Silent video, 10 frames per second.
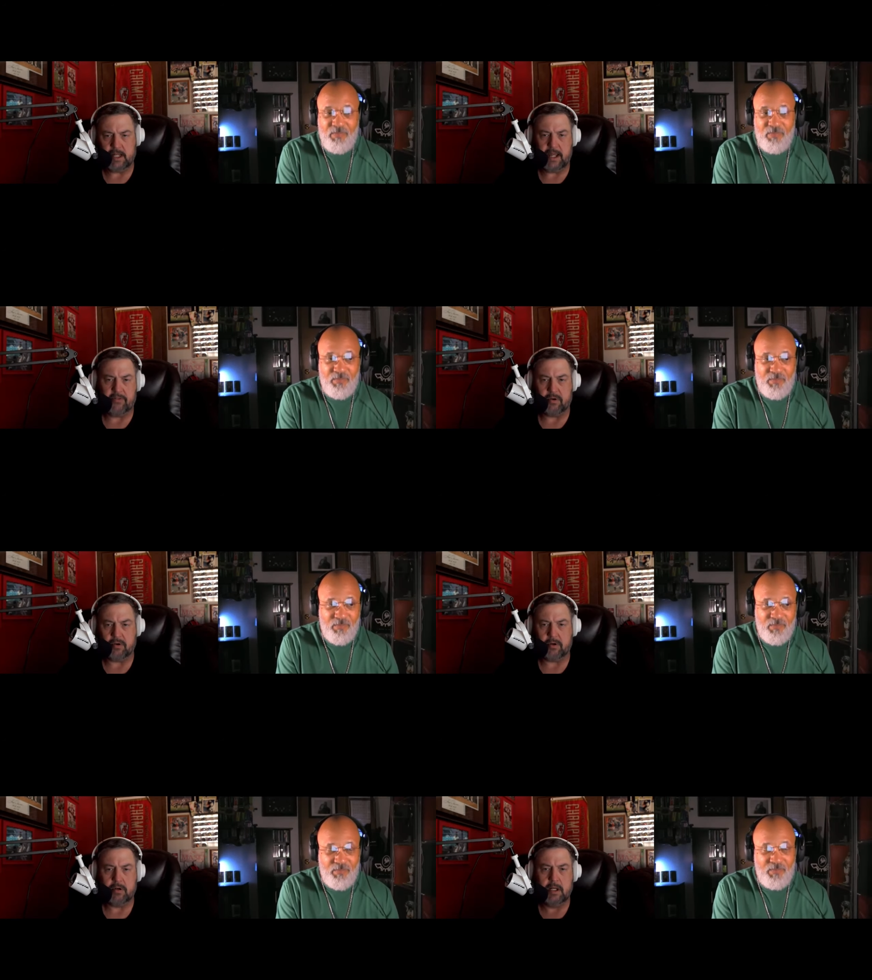
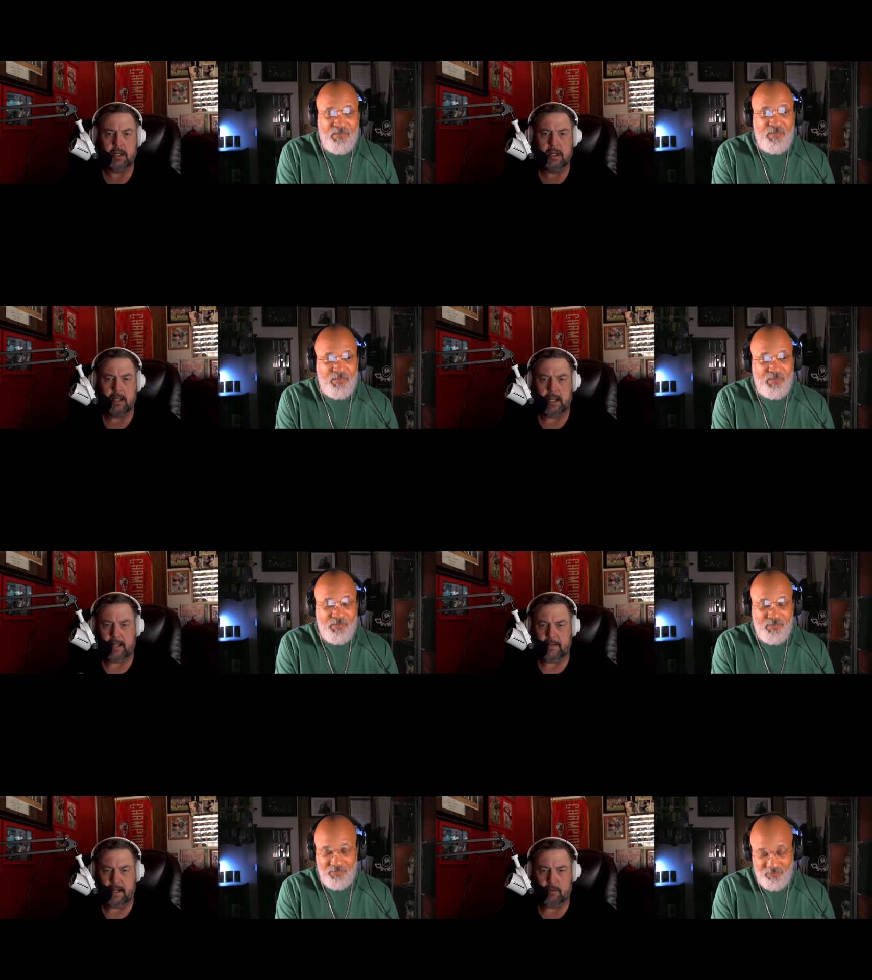Speaker 1: together
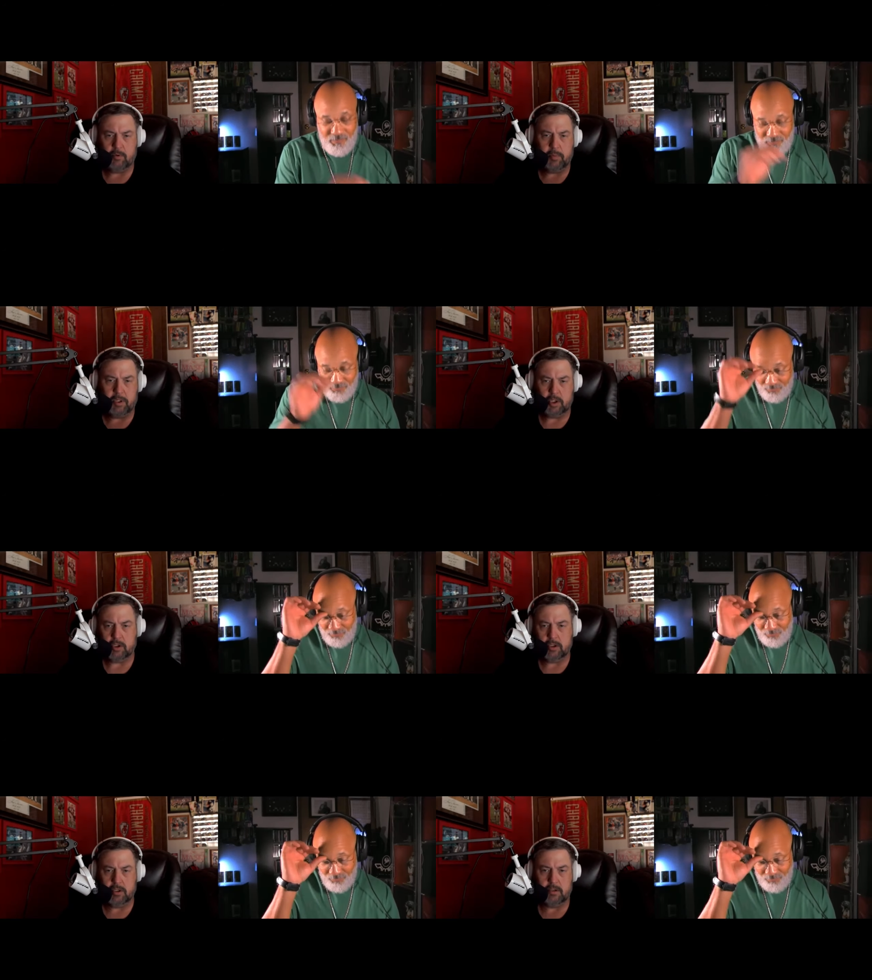and they would be
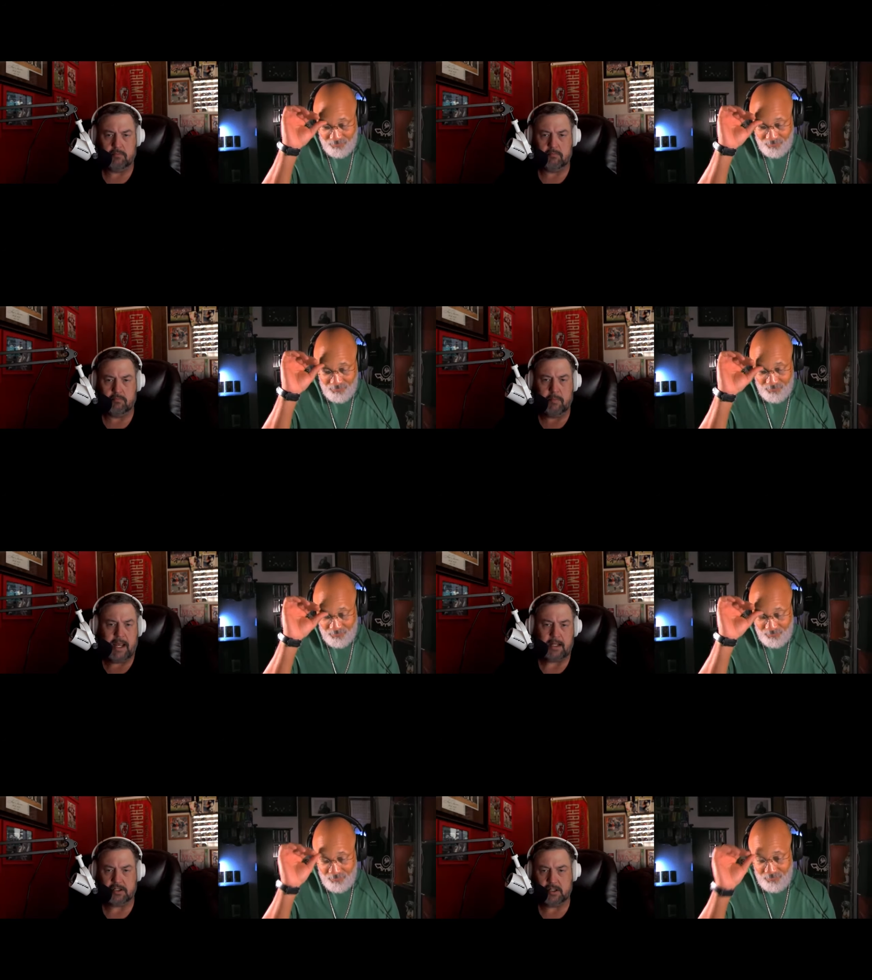a good
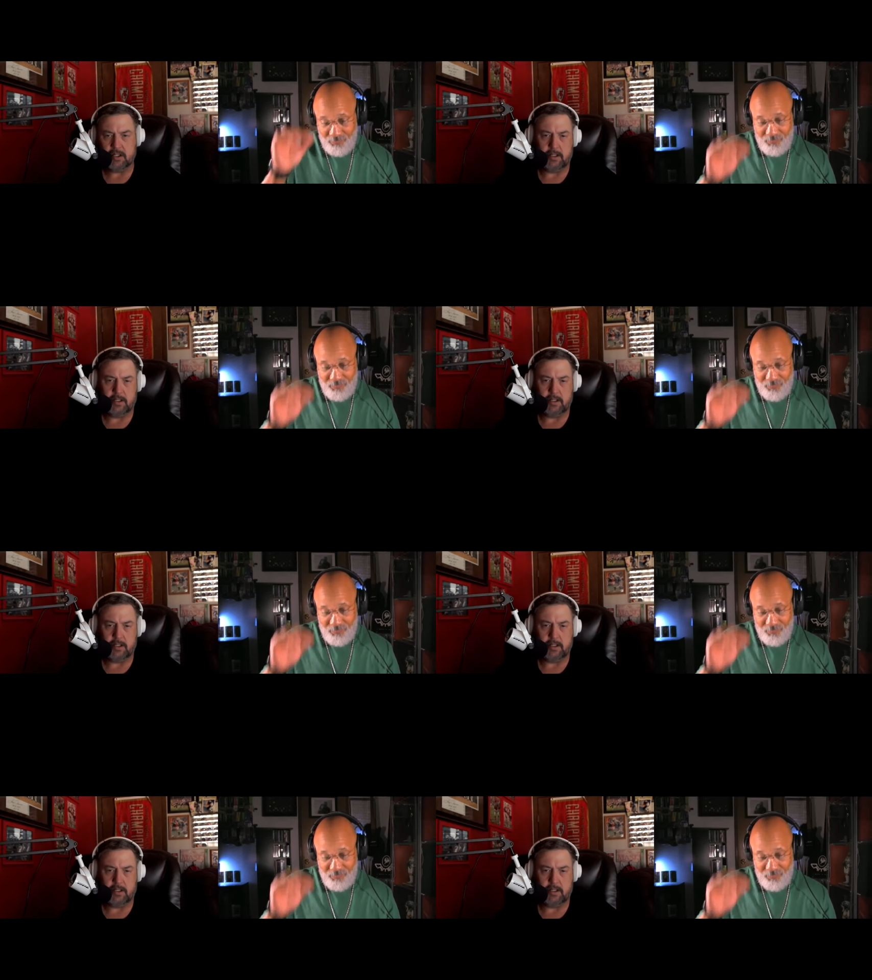match that